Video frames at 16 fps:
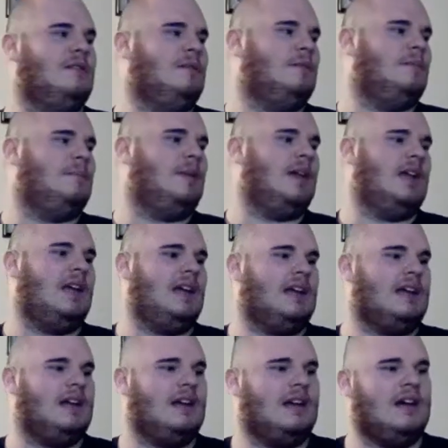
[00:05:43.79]
pick
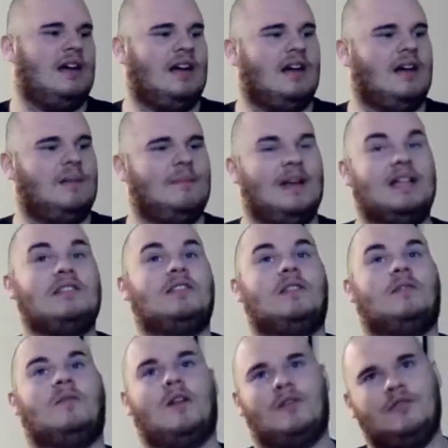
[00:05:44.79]
Master
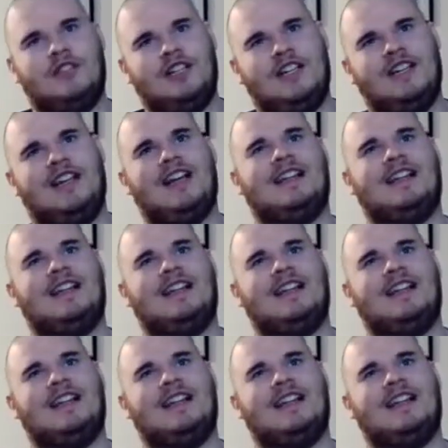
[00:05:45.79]
Roshi as